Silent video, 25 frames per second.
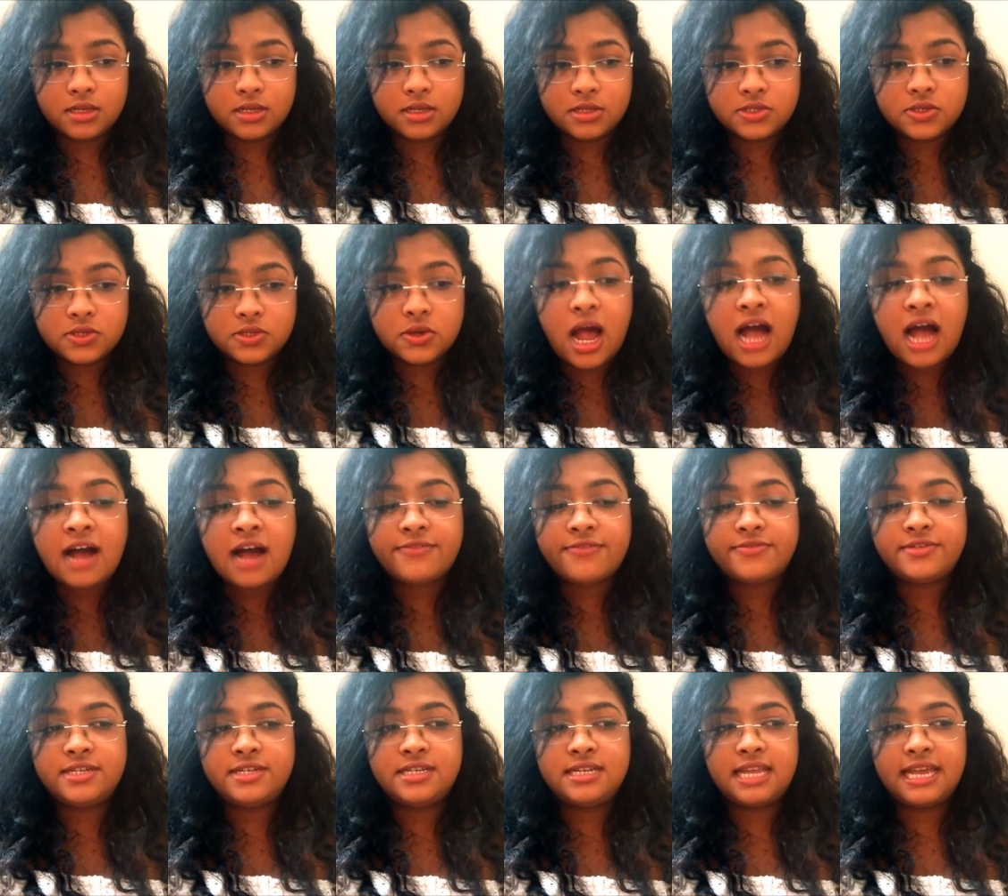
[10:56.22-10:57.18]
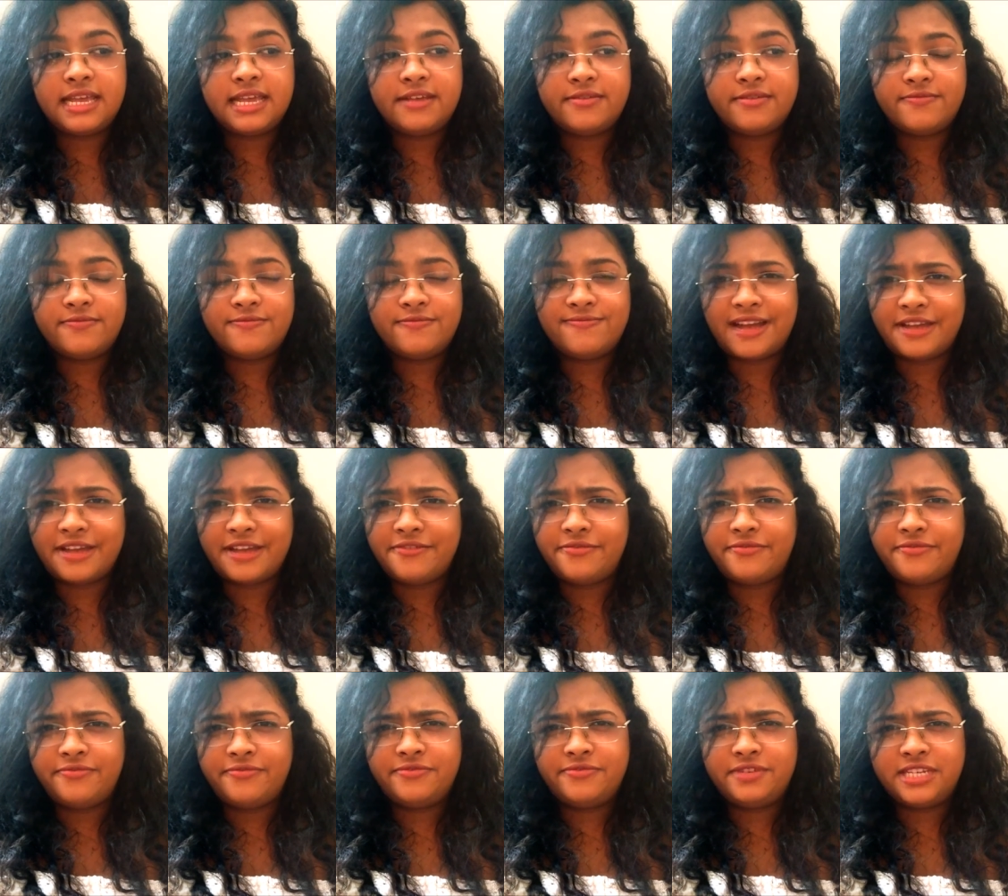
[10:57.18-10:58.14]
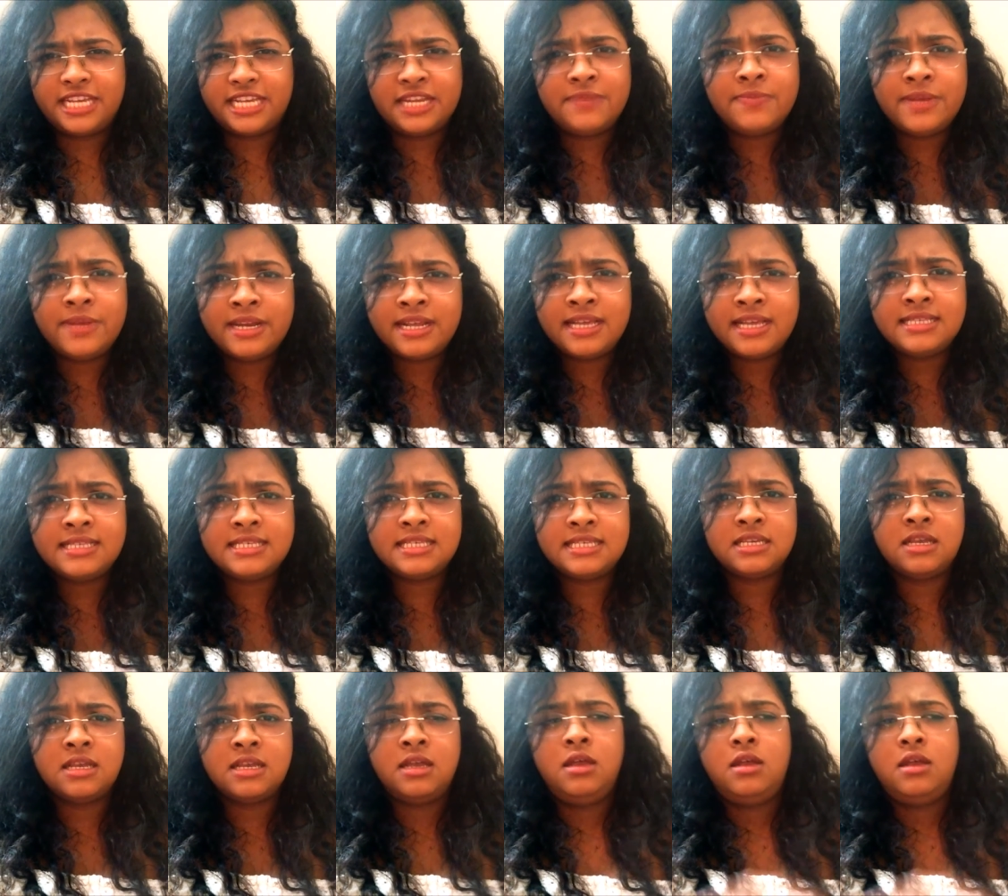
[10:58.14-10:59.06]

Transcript: So after like 5-10 minutes,